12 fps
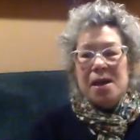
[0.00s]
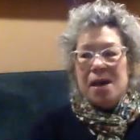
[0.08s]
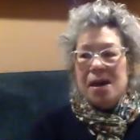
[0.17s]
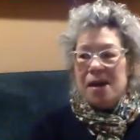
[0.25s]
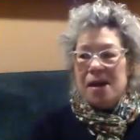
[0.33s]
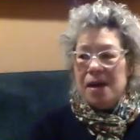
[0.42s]

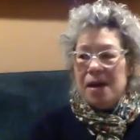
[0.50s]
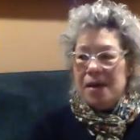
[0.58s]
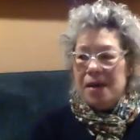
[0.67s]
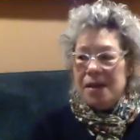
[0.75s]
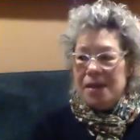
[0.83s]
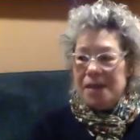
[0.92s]
uh,
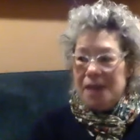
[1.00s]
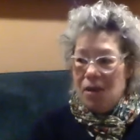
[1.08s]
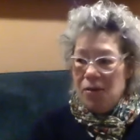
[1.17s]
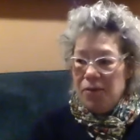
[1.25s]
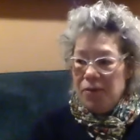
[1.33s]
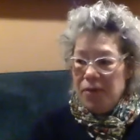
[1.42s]
the
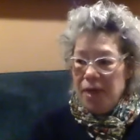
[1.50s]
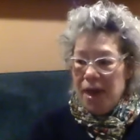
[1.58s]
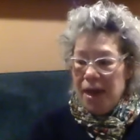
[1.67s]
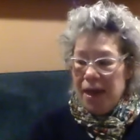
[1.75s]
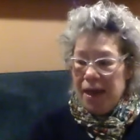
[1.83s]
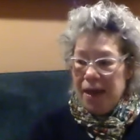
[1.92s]
self
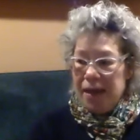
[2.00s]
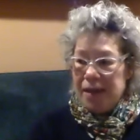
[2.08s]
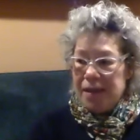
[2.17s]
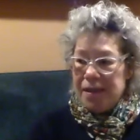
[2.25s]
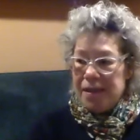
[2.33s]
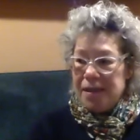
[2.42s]
that
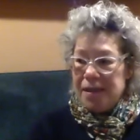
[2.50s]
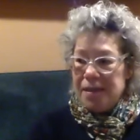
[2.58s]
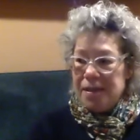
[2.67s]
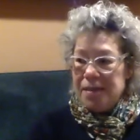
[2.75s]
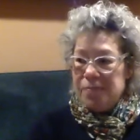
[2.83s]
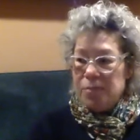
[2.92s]

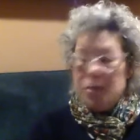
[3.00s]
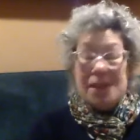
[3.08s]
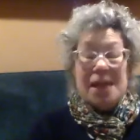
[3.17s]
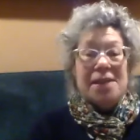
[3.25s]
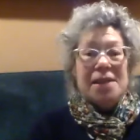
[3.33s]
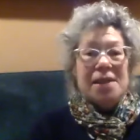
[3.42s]
is
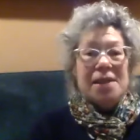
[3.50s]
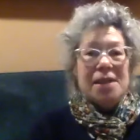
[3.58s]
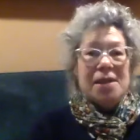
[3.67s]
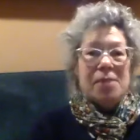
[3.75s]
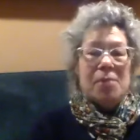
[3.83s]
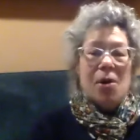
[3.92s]
presented in
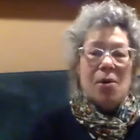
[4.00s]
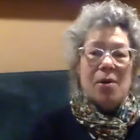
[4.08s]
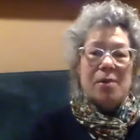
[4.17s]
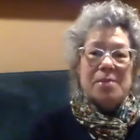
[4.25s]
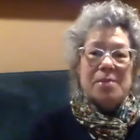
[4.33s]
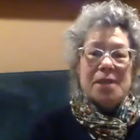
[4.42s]
the
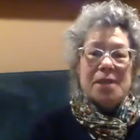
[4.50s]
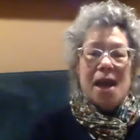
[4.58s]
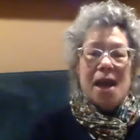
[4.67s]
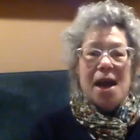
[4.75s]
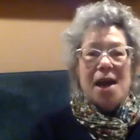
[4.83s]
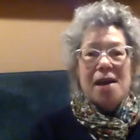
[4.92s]
poems
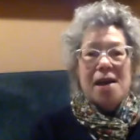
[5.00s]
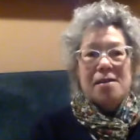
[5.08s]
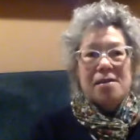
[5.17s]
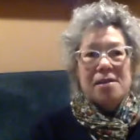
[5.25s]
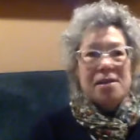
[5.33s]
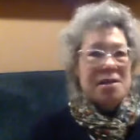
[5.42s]

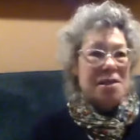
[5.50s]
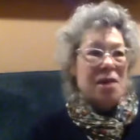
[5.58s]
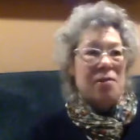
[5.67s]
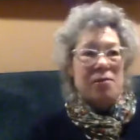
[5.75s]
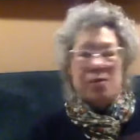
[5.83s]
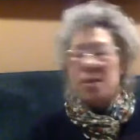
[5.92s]
and the
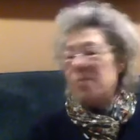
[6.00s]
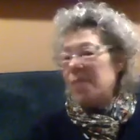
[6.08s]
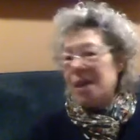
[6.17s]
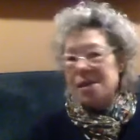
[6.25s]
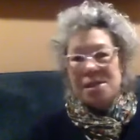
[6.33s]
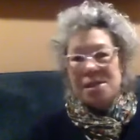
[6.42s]
self that
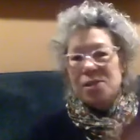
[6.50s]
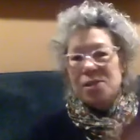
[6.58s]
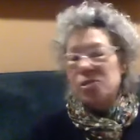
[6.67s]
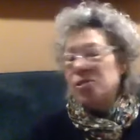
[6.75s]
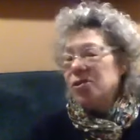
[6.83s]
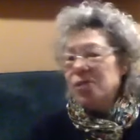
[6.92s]
makes
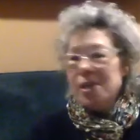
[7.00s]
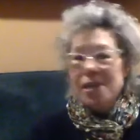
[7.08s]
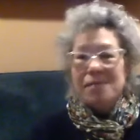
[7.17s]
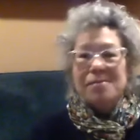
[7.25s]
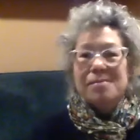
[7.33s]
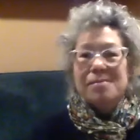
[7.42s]
dinner
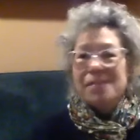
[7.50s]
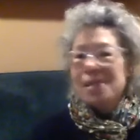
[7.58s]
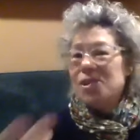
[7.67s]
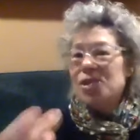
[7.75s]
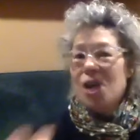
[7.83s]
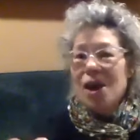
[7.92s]
and
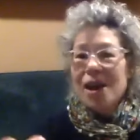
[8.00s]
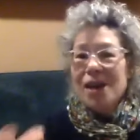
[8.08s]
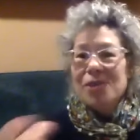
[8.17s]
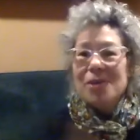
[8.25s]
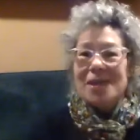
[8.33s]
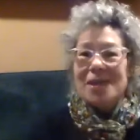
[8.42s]
is talking
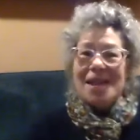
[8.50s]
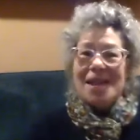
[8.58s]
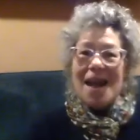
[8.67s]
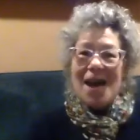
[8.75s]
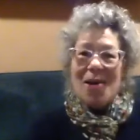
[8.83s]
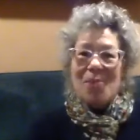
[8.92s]
to us
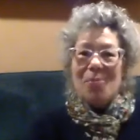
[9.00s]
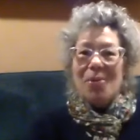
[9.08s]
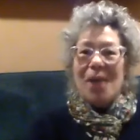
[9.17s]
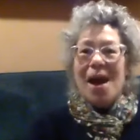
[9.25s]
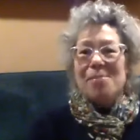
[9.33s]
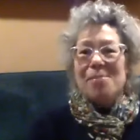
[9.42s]
now
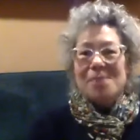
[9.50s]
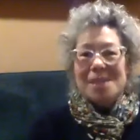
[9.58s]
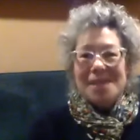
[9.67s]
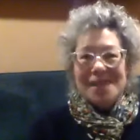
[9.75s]
perhaps